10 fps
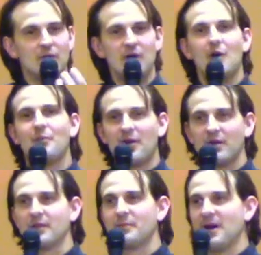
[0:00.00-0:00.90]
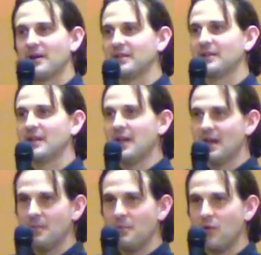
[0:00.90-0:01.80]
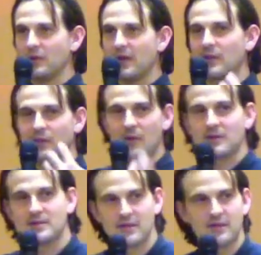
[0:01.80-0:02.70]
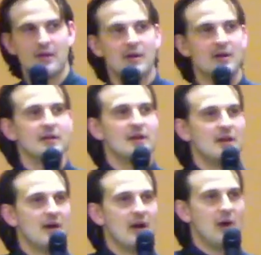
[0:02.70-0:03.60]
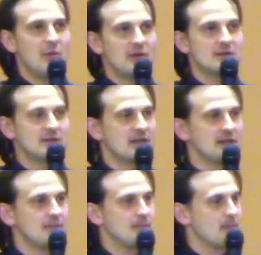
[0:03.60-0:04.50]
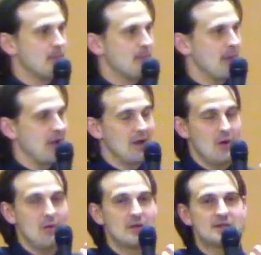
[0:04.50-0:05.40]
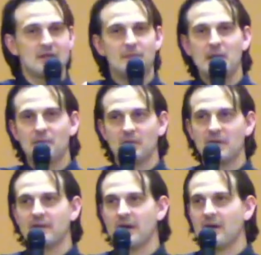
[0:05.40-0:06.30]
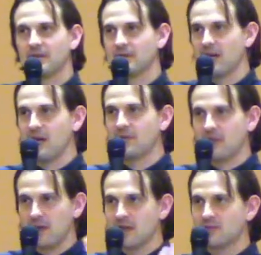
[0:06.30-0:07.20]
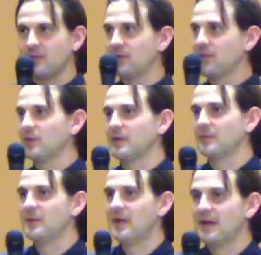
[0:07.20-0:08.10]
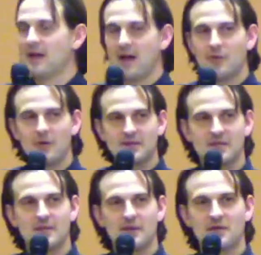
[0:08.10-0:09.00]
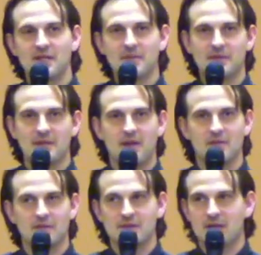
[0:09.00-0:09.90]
we're all part of the body, and I'm more like a function of the heart. I want to see people living out the life that God's put for them. I don't want to see a bunch of imitators.